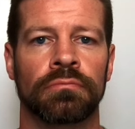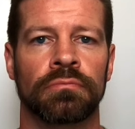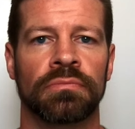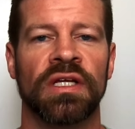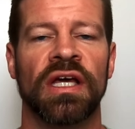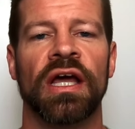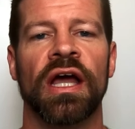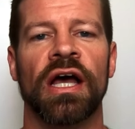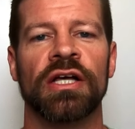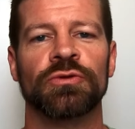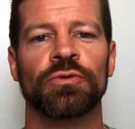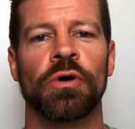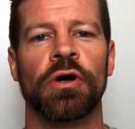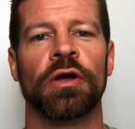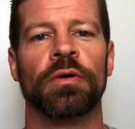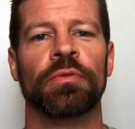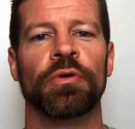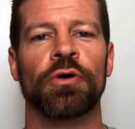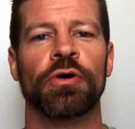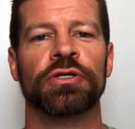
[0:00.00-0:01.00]
Hey guys,
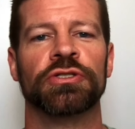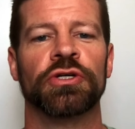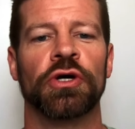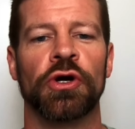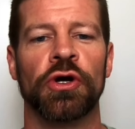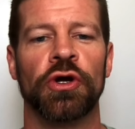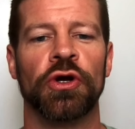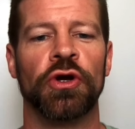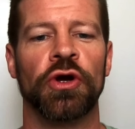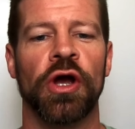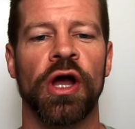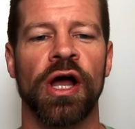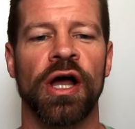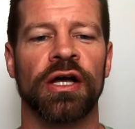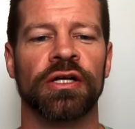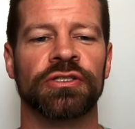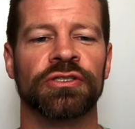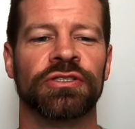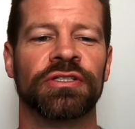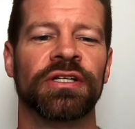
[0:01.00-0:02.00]
welcome to SR
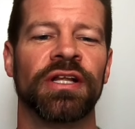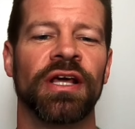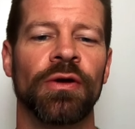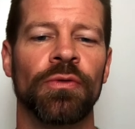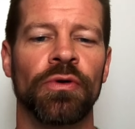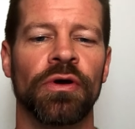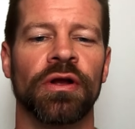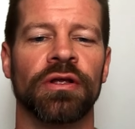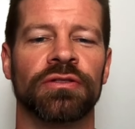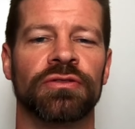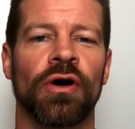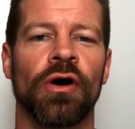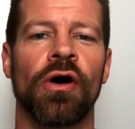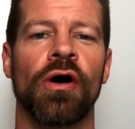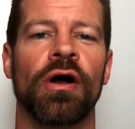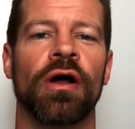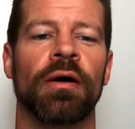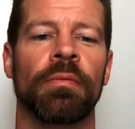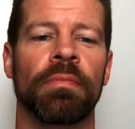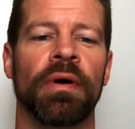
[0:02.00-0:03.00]
Garage. Today we're going to
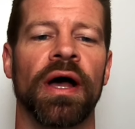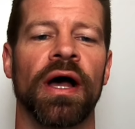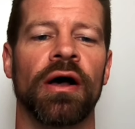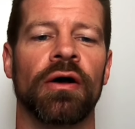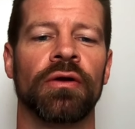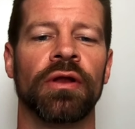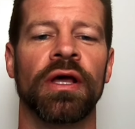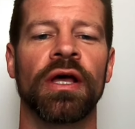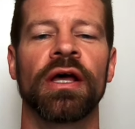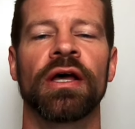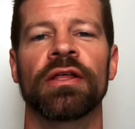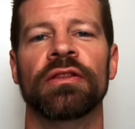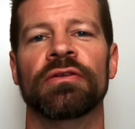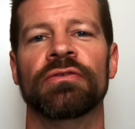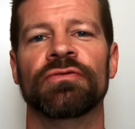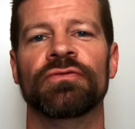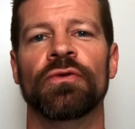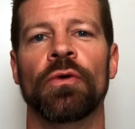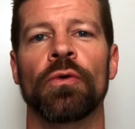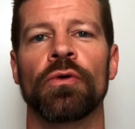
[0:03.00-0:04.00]
talk about the
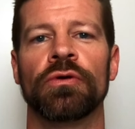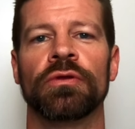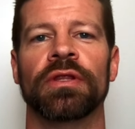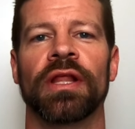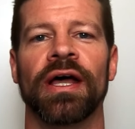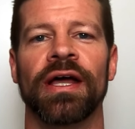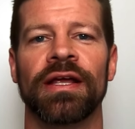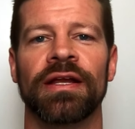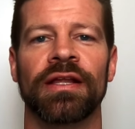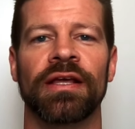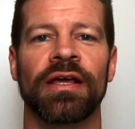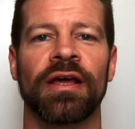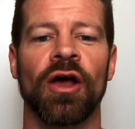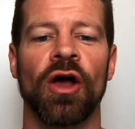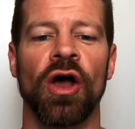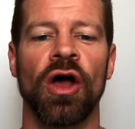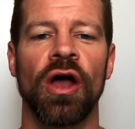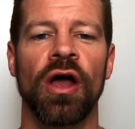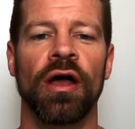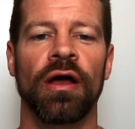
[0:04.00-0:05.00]
Ford Lightning
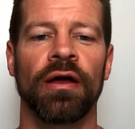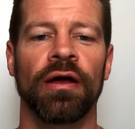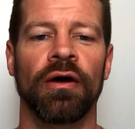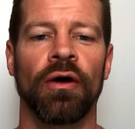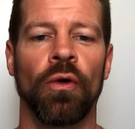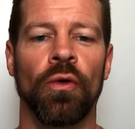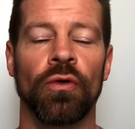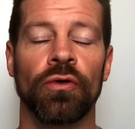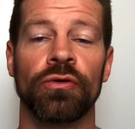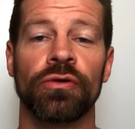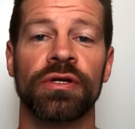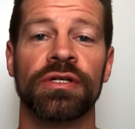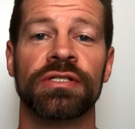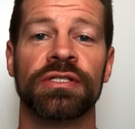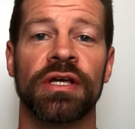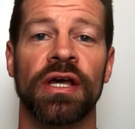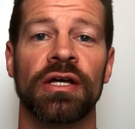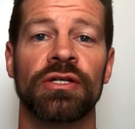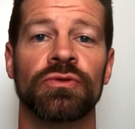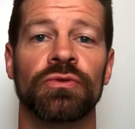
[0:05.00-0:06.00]
ordering
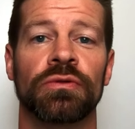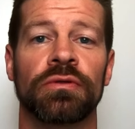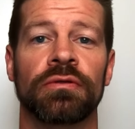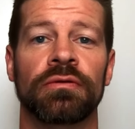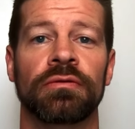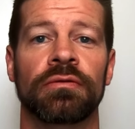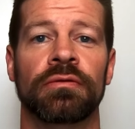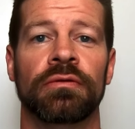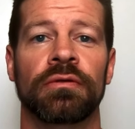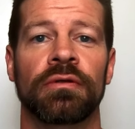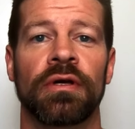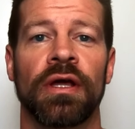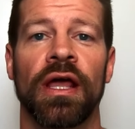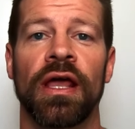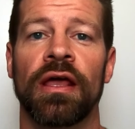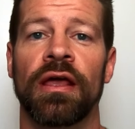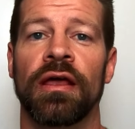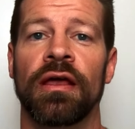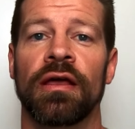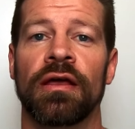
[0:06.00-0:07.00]
schedule
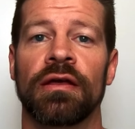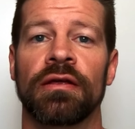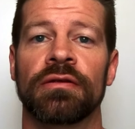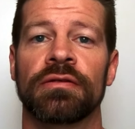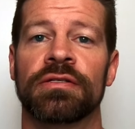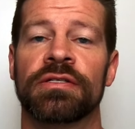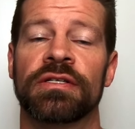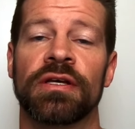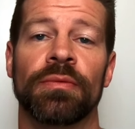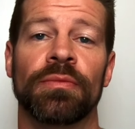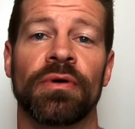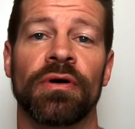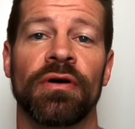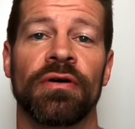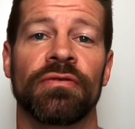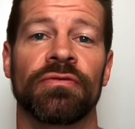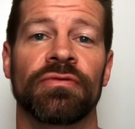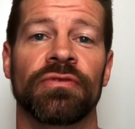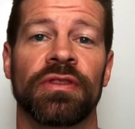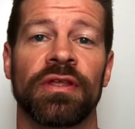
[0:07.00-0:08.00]
and some
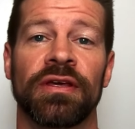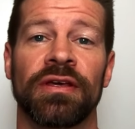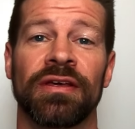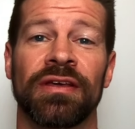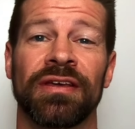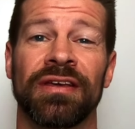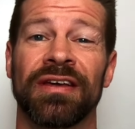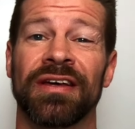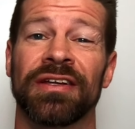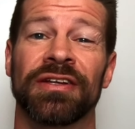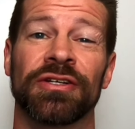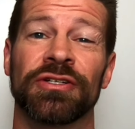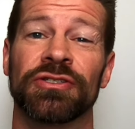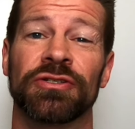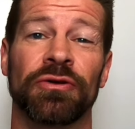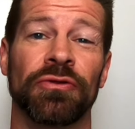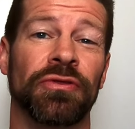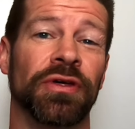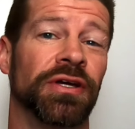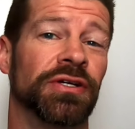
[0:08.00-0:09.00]
of the
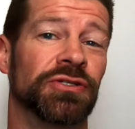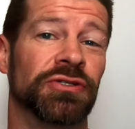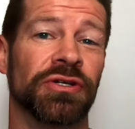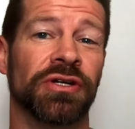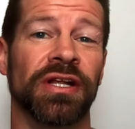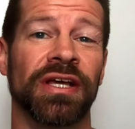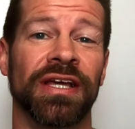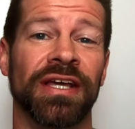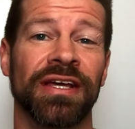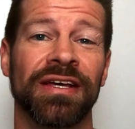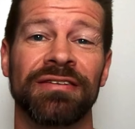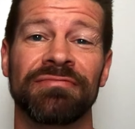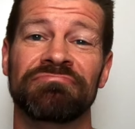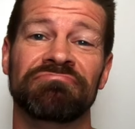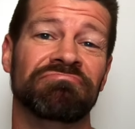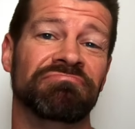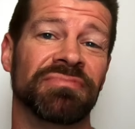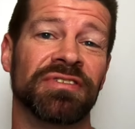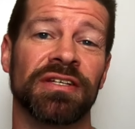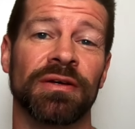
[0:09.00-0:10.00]
additional things you're going to get
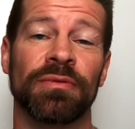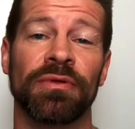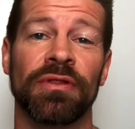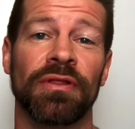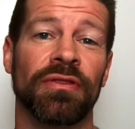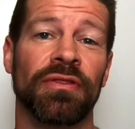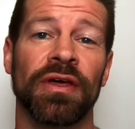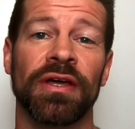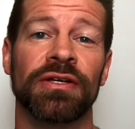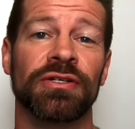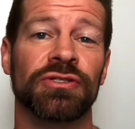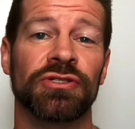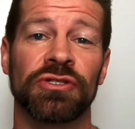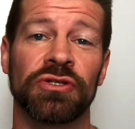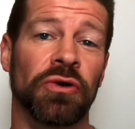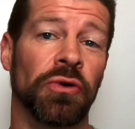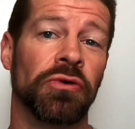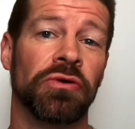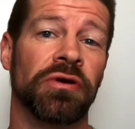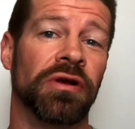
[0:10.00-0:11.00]
and some of the things
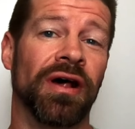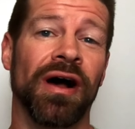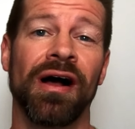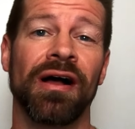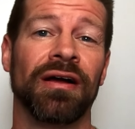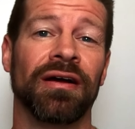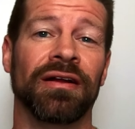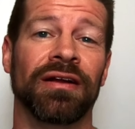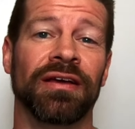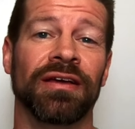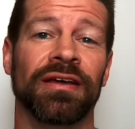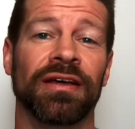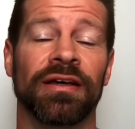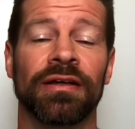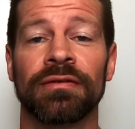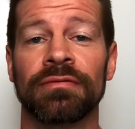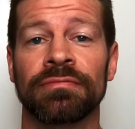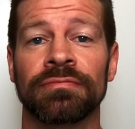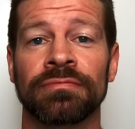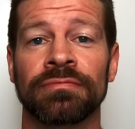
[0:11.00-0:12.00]
you're not going to get.